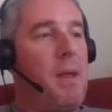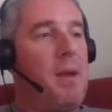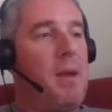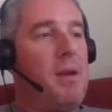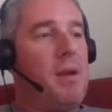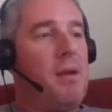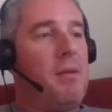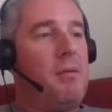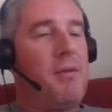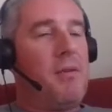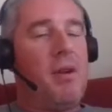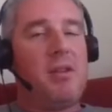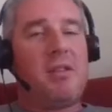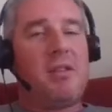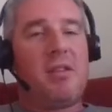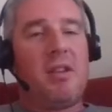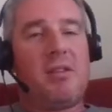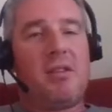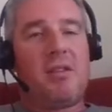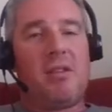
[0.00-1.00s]
First,
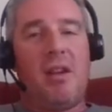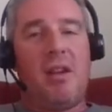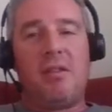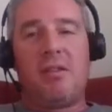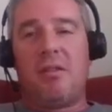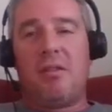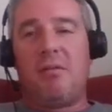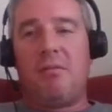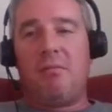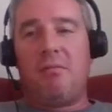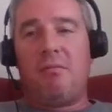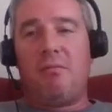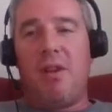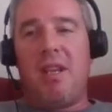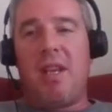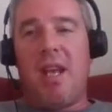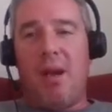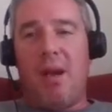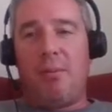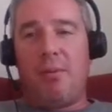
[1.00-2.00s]
I'd just like to
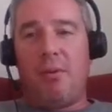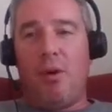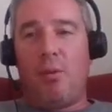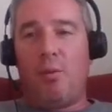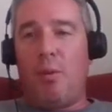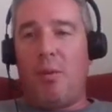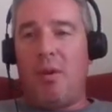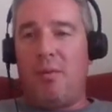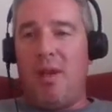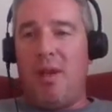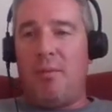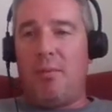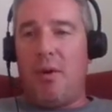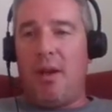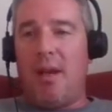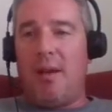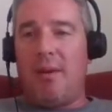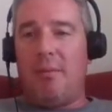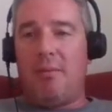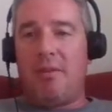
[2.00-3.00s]
recap on what we mean by
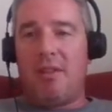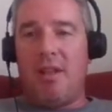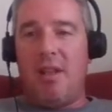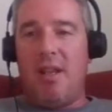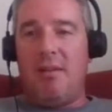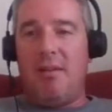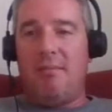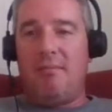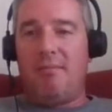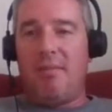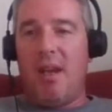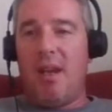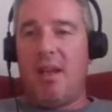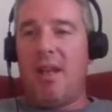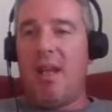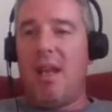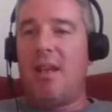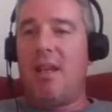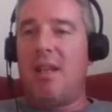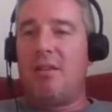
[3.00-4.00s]
MMC, and
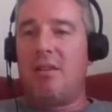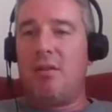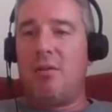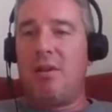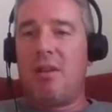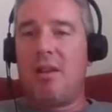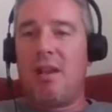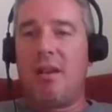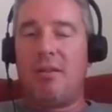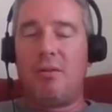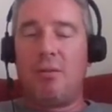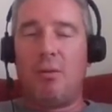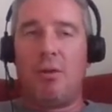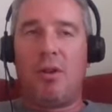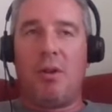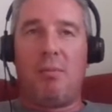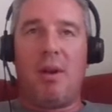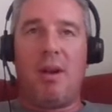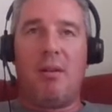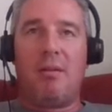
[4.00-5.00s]
in doing that, talk
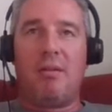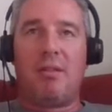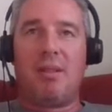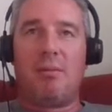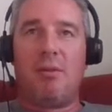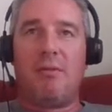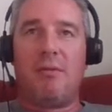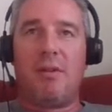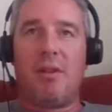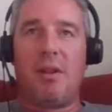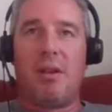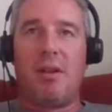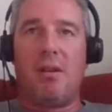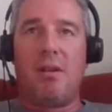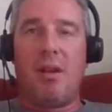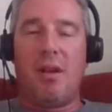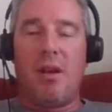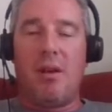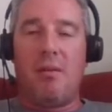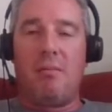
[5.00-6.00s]
about some of the
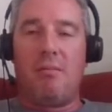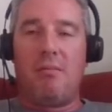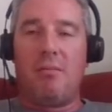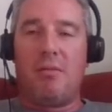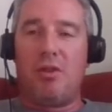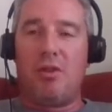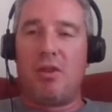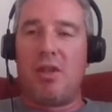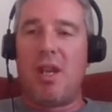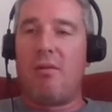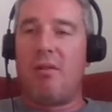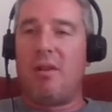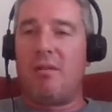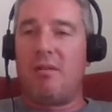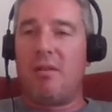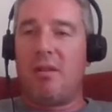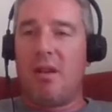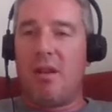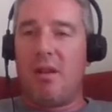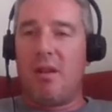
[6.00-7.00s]
generic
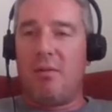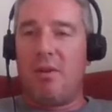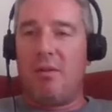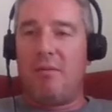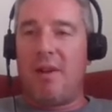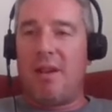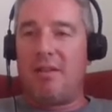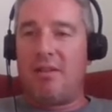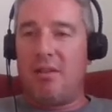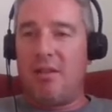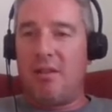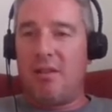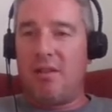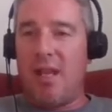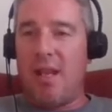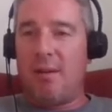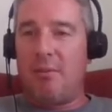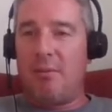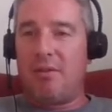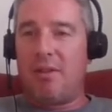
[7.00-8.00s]
advantages that
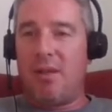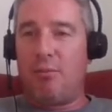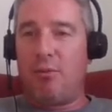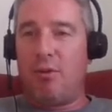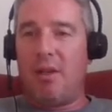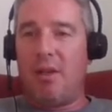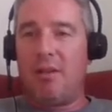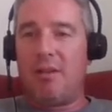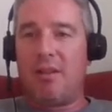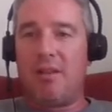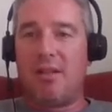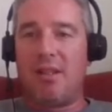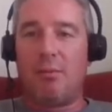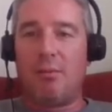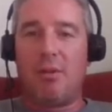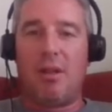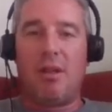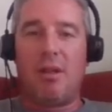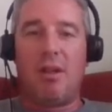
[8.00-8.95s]
MMC brings and some of the